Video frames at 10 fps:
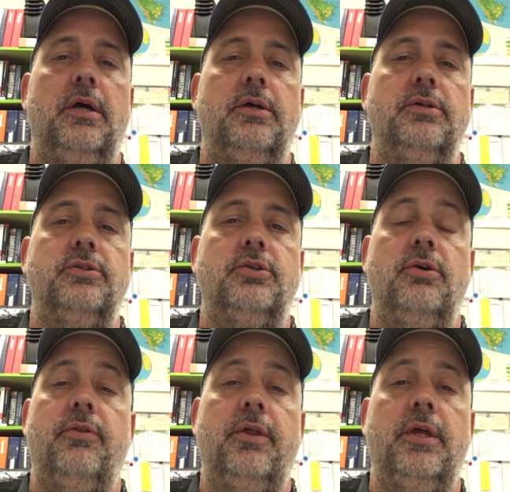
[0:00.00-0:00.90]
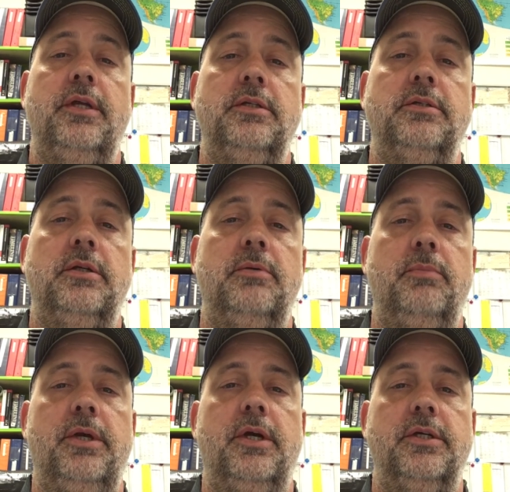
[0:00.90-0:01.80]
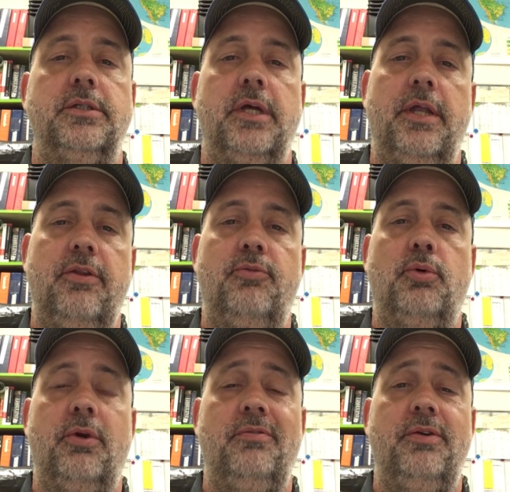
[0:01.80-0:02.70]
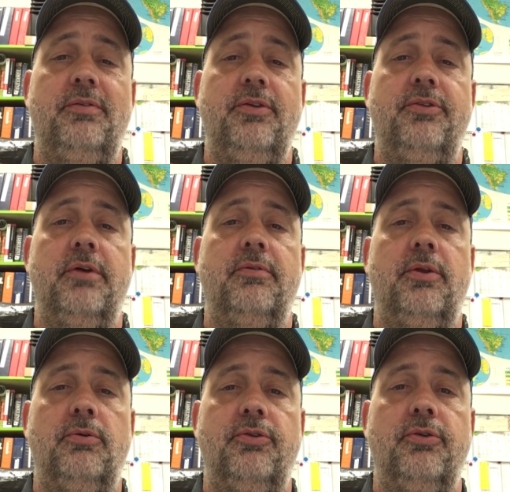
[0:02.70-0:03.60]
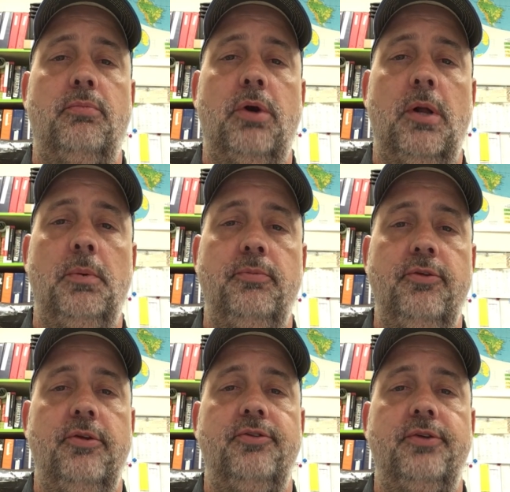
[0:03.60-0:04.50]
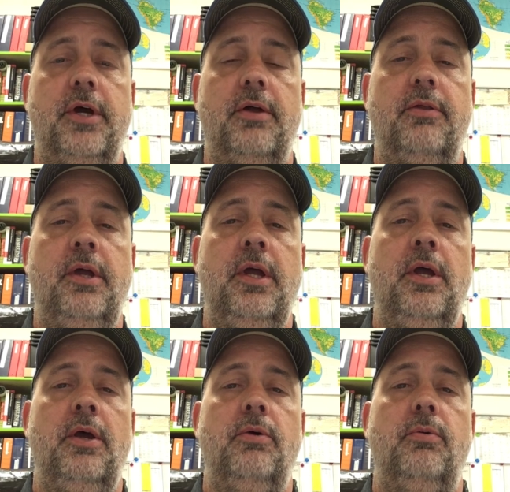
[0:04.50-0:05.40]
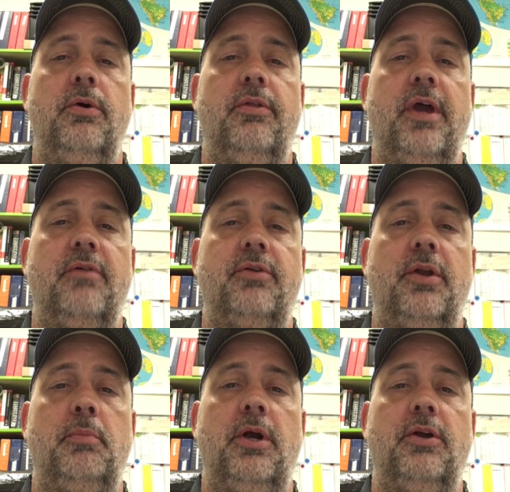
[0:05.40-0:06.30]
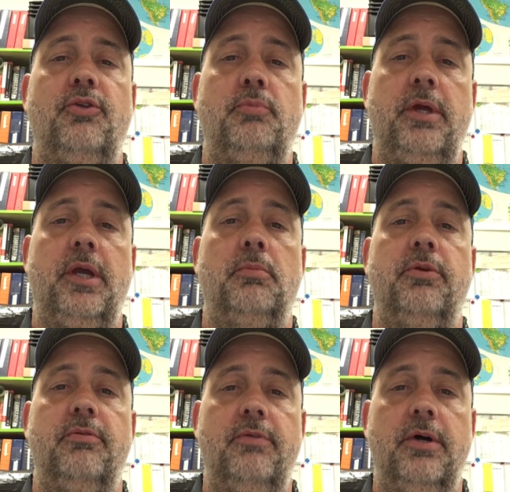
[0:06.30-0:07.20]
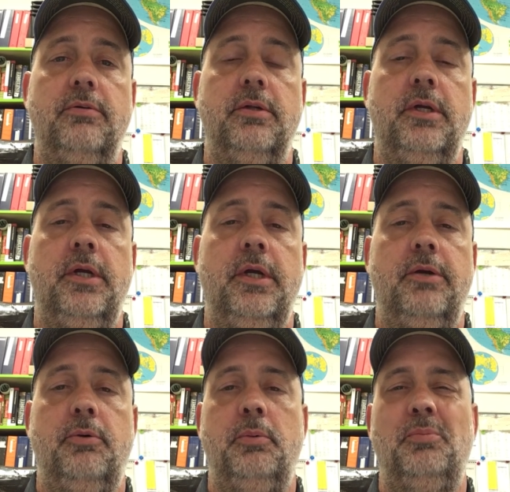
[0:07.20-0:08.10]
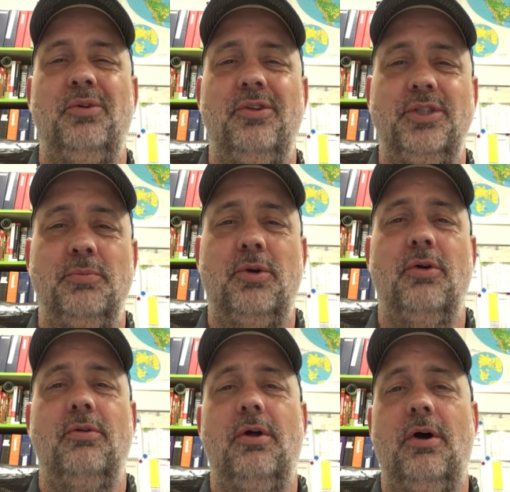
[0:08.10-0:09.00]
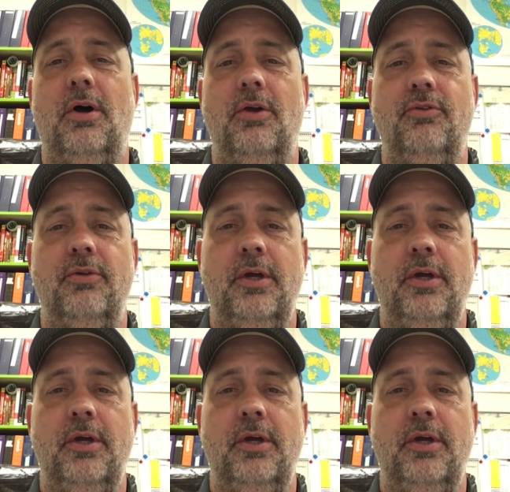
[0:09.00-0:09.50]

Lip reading: certain things, because at this point in 57 there were still problems in the South with African Americans being able to vote. Remember the Jim Crow laws,